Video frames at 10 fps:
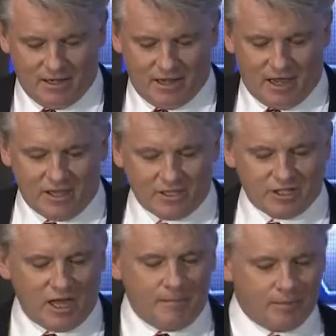I think the
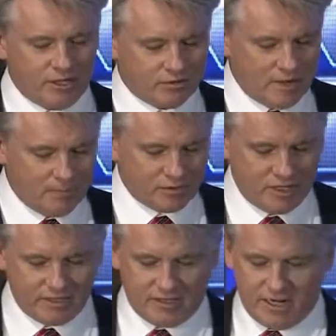companies
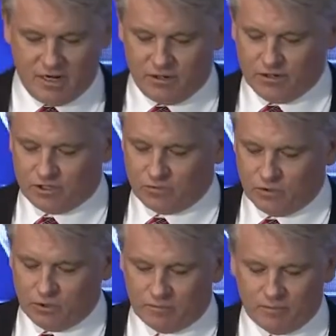represented here in this
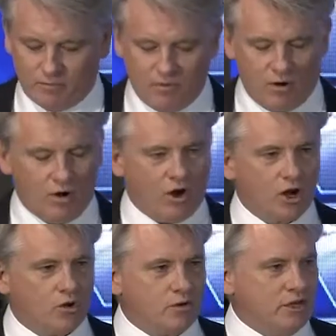room are
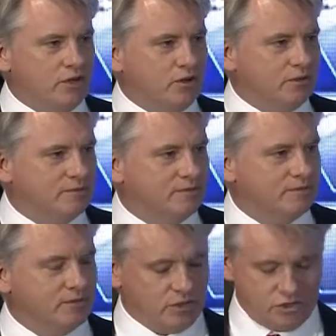critical
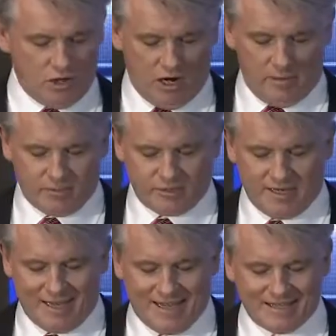to the jobs
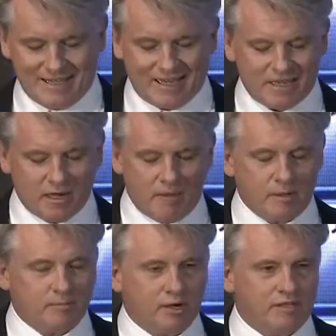and the
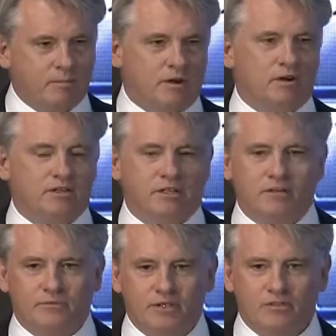economic prosperity
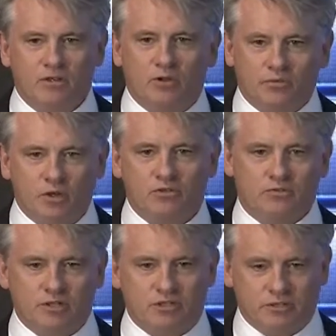of this Gulf Coast
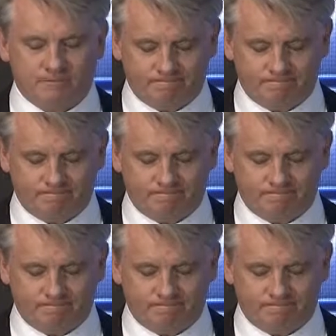region.